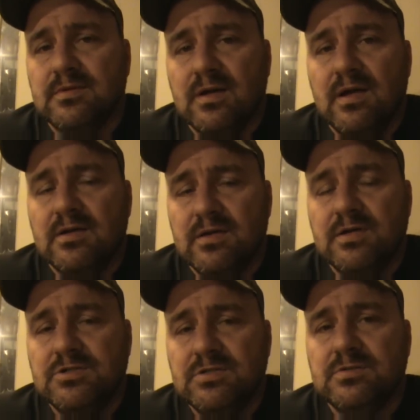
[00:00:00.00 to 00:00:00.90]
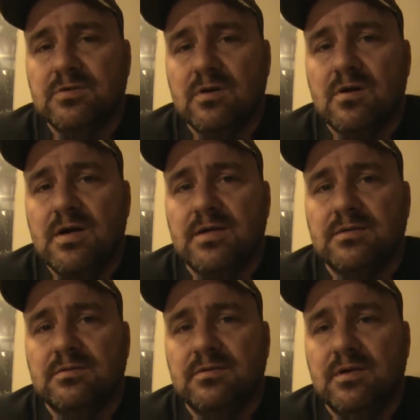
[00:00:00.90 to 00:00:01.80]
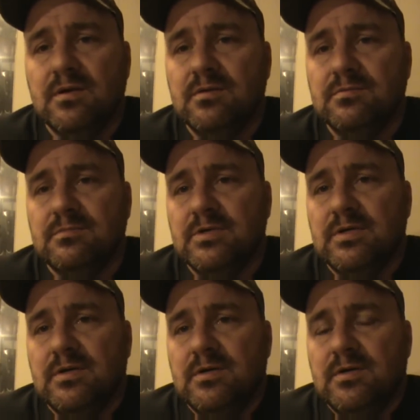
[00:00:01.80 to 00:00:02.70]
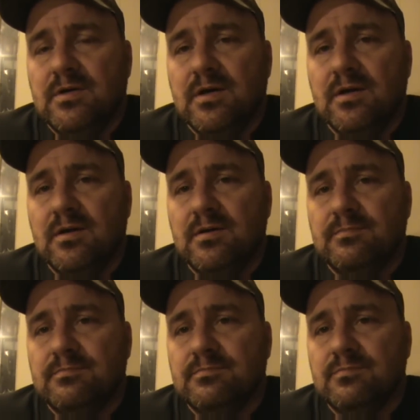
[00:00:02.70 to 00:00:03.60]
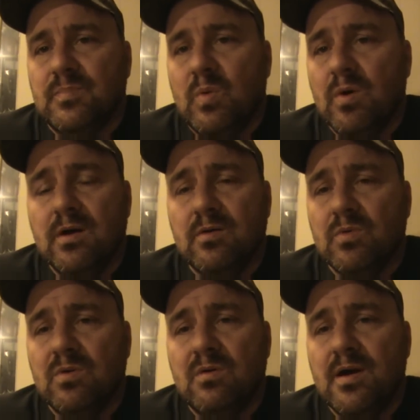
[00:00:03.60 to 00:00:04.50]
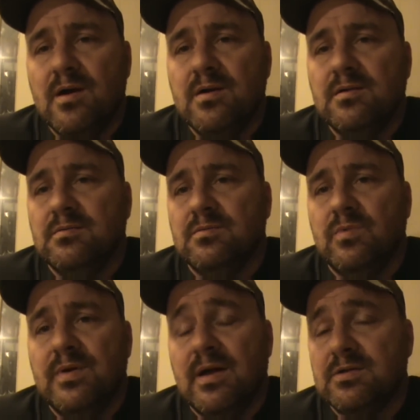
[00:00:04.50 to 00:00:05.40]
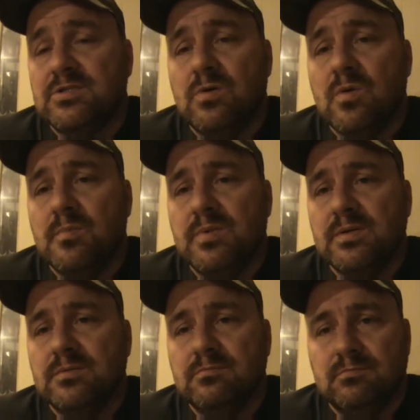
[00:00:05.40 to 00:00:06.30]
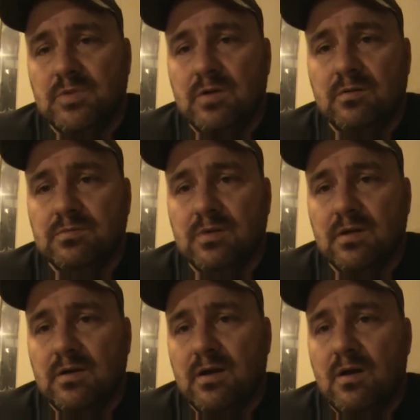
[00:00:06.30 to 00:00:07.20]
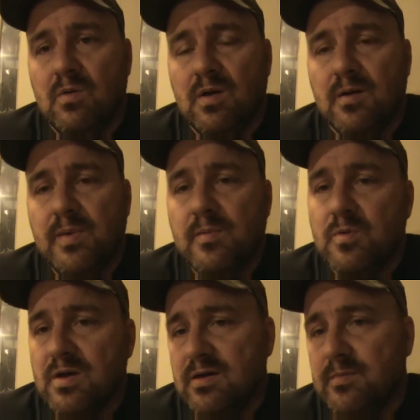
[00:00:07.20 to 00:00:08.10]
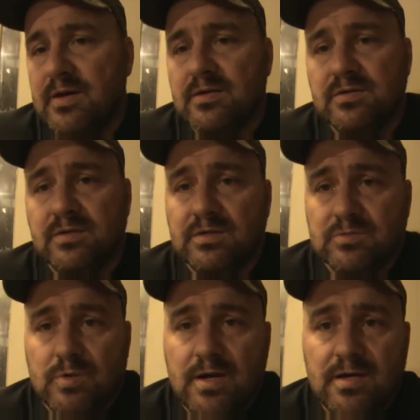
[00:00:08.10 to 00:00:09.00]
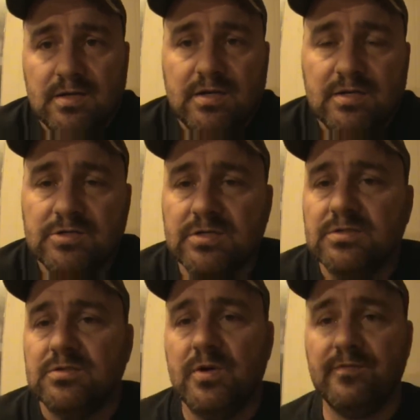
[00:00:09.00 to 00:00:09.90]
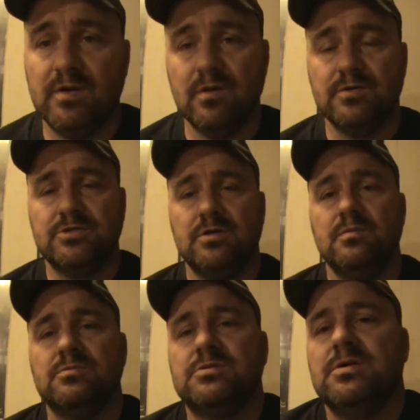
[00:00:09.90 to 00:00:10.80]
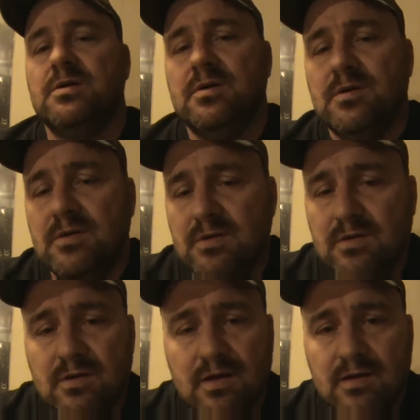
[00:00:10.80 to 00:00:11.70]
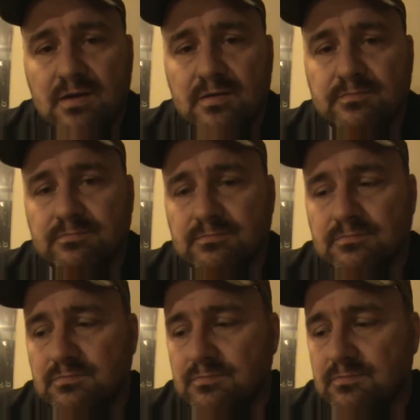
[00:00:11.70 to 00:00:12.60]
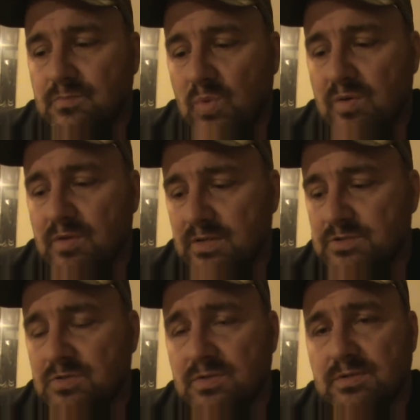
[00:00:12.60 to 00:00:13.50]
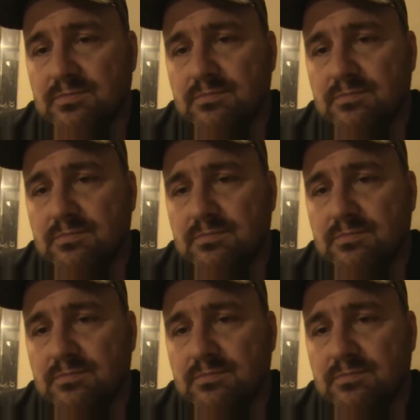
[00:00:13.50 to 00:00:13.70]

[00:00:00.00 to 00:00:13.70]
The gun shows are great, you know. And we're in a rural area. We got a store, but, you know, not a whole lot of people can come out to it because we're out in the country. So we have to go to the shows. And we really enjoy it.